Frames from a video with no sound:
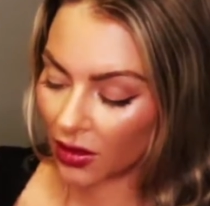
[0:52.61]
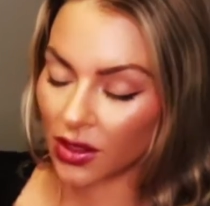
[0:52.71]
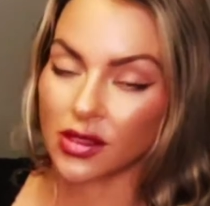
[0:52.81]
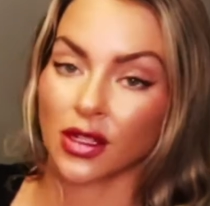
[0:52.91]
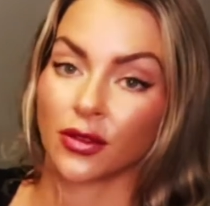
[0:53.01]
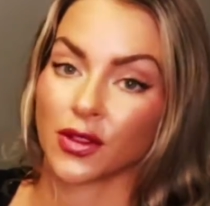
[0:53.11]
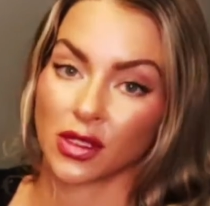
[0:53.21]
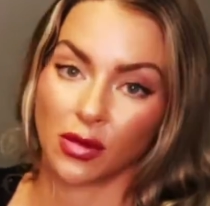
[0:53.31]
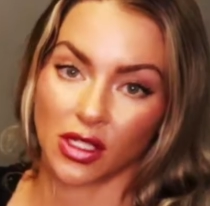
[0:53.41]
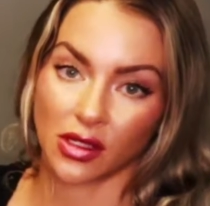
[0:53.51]
This stuff
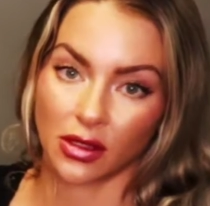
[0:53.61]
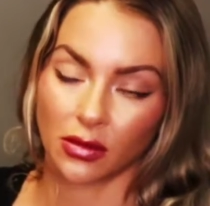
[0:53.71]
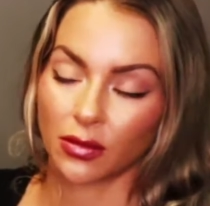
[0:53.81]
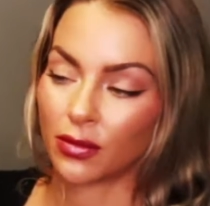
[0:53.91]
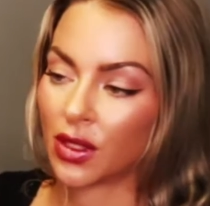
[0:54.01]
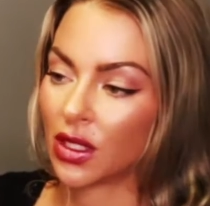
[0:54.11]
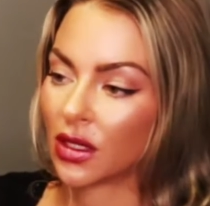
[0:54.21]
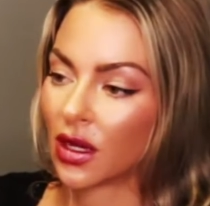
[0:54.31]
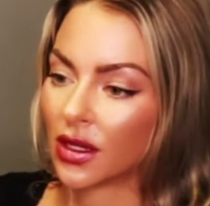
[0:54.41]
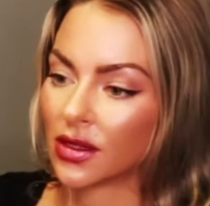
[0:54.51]
is amazing
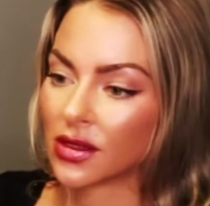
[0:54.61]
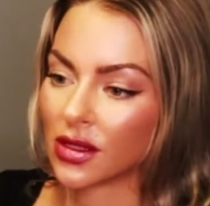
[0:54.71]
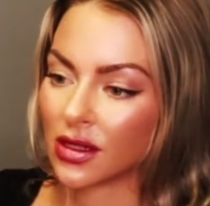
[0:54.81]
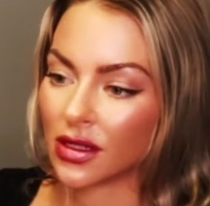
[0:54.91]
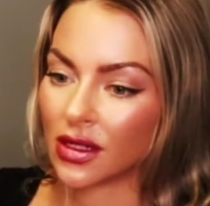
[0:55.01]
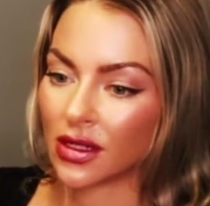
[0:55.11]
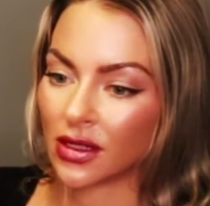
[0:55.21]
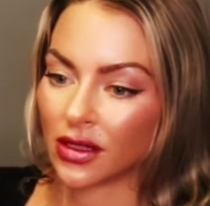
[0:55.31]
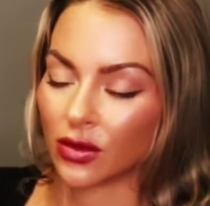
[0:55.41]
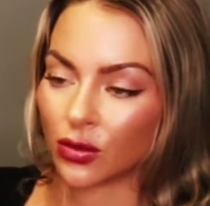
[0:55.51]
because
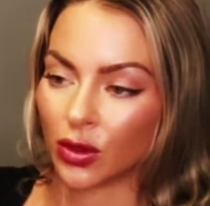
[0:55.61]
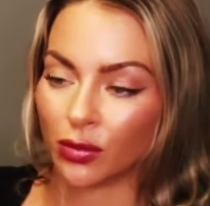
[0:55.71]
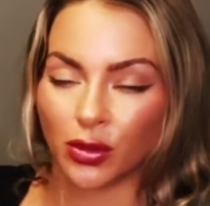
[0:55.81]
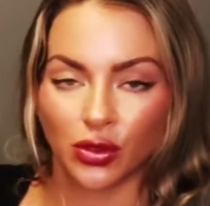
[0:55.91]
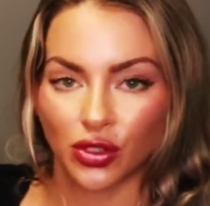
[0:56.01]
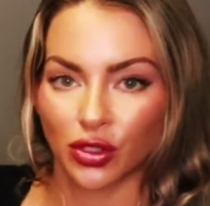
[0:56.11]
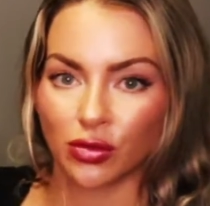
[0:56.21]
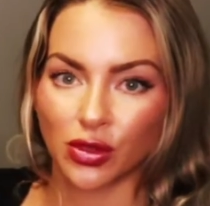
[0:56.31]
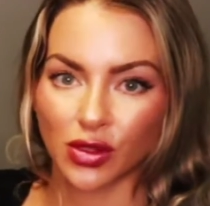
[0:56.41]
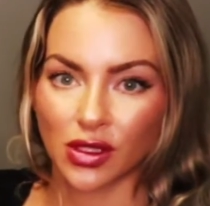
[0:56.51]
it will boost
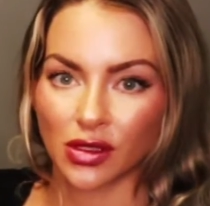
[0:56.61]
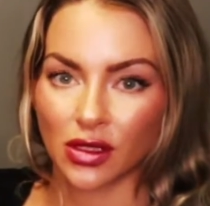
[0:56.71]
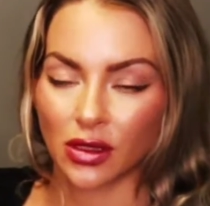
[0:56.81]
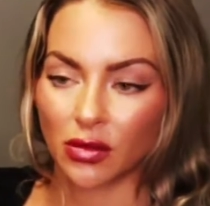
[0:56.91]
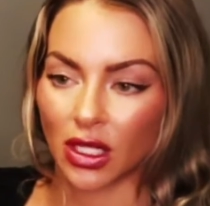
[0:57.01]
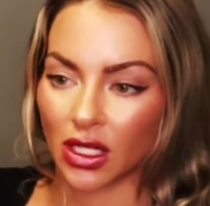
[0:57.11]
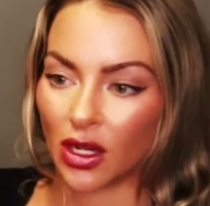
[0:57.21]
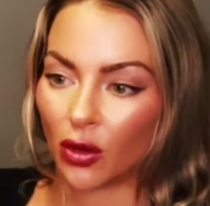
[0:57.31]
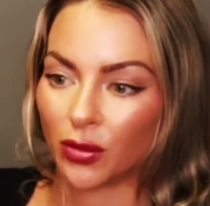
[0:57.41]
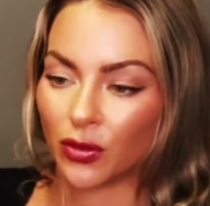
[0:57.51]
your immune system, it
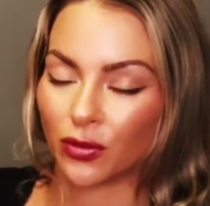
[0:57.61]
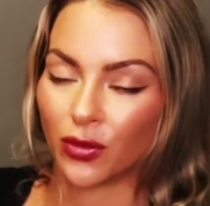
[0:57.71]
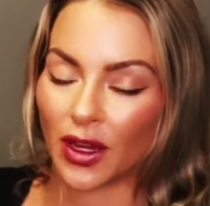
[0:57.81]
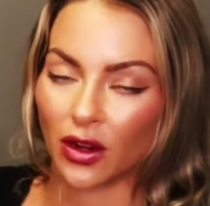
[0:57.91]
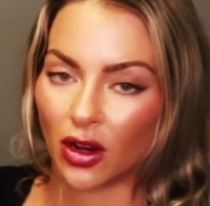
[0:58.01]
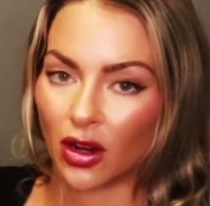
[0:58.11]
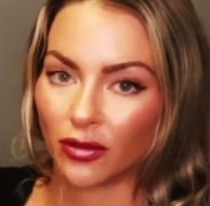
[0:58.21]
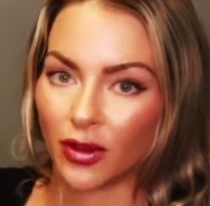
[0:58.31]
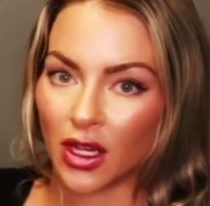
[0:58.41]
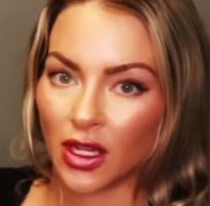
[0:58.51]
can help you fight
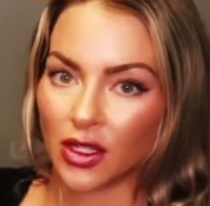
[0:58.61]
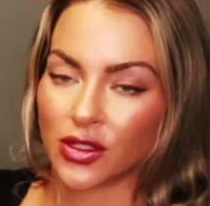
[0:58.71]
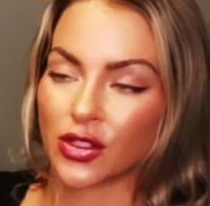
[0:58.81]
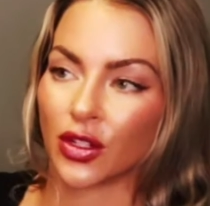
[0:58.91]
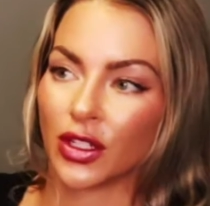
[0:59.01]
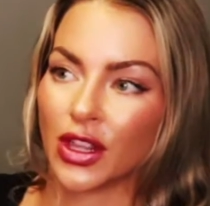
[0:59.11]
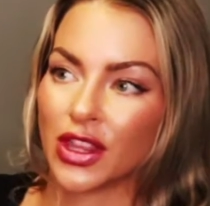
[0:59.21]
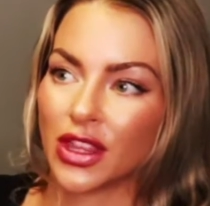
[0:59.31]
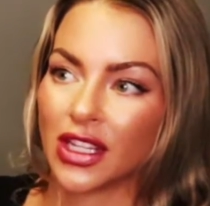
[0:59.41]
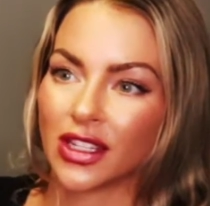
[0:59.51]
off certain
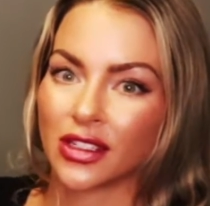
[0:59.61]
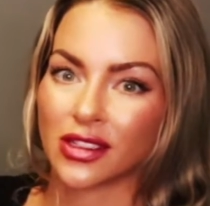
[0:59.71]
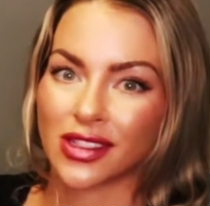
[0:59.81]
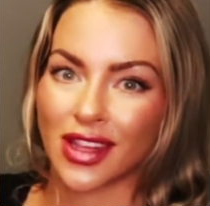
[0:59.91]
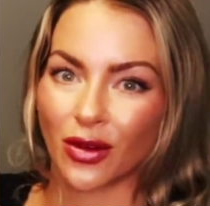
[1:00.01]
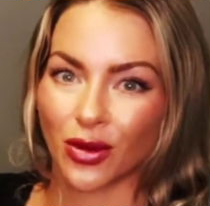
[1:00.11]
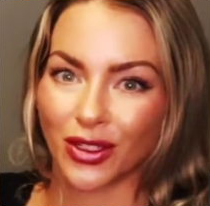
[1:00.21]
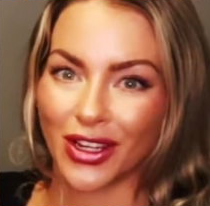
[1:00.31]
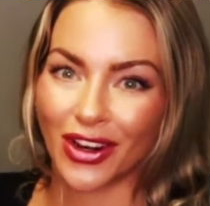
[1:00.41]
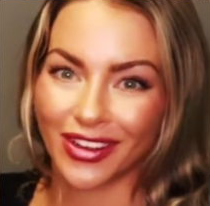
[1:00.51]
things that
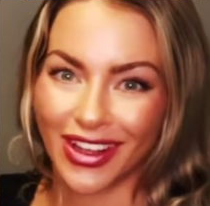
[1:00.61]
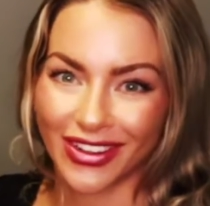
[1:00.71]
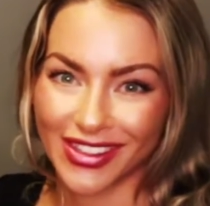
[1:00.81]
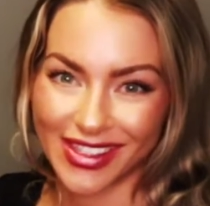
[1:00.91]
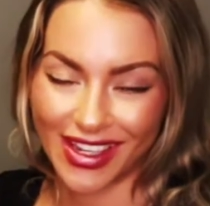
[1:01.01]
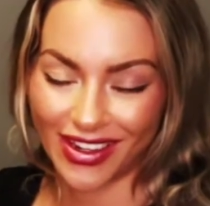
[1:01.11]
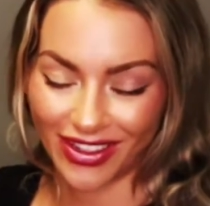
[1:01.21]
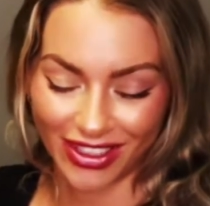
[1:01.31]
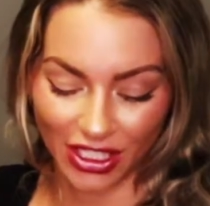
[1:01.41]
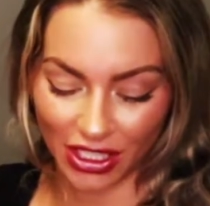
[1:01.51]
we're not allowed to say
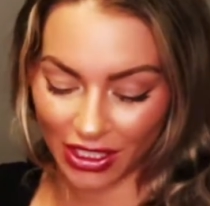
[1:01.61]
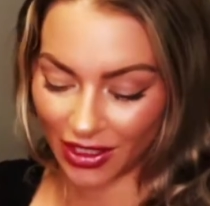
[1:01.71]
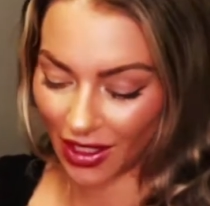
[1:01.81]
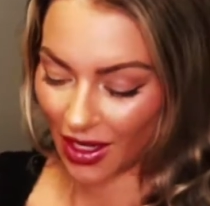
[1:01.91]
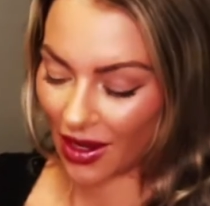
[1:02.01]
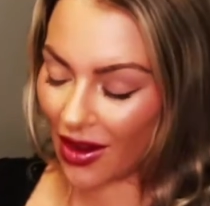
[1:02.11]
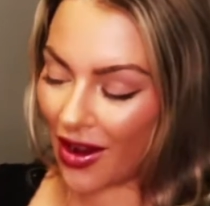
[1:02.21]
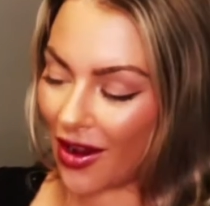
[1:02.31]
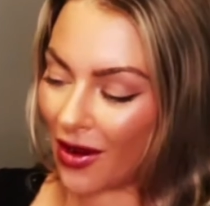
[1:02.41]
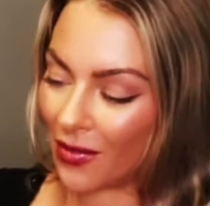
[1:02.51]
on here,
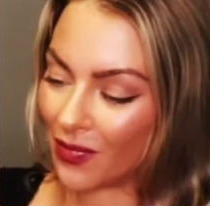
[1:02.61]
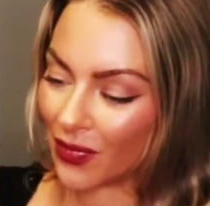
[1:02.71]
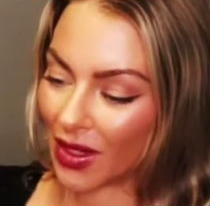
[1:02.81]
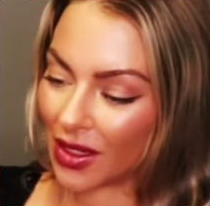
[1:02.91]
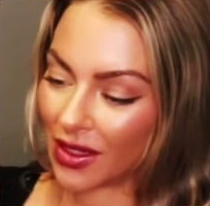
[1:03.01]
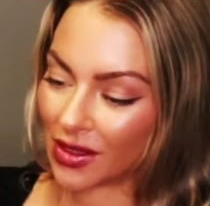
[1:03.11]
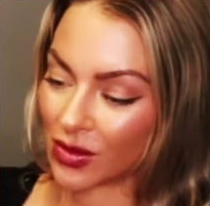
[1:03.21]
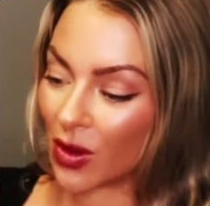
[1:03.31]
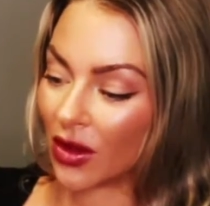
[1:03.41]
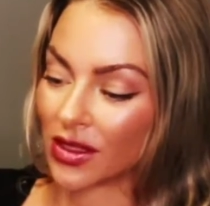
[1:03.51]
um,
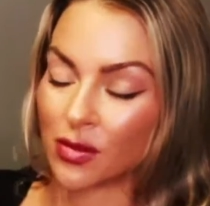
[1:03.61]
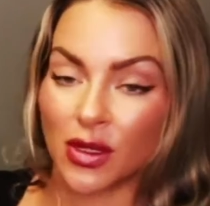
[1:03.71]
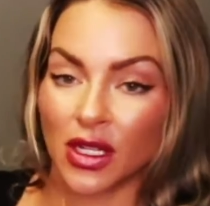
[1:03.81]
as well as